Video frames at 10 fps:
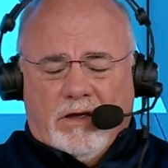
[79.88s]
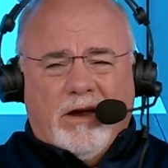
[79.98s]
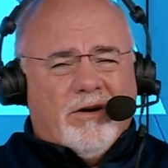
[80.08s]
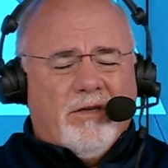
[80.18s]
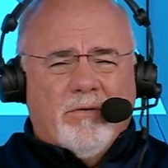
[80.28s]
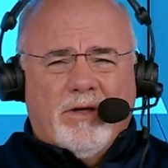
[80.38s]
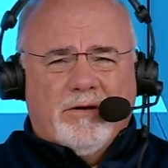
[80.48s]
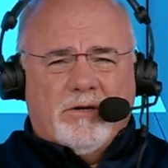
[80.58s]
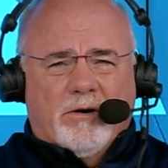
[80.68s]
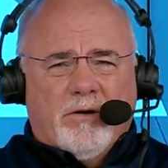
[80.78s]
vehicle.
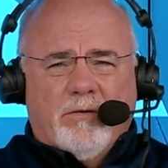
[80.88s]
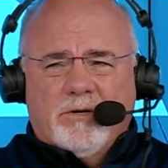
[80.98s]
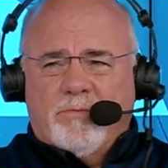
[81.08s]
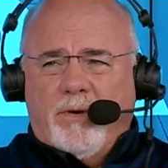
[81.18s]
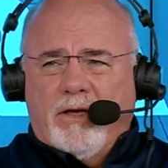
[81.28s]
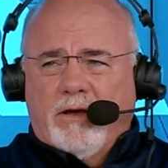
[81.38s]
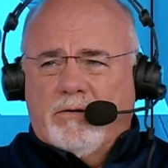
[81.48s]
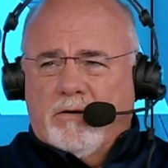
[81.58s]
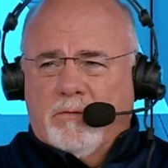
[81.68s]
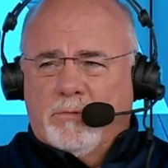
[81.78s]
Are you on speaking
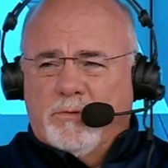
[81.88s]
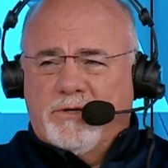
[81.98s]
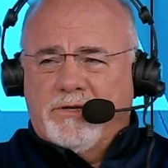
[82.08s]
terms with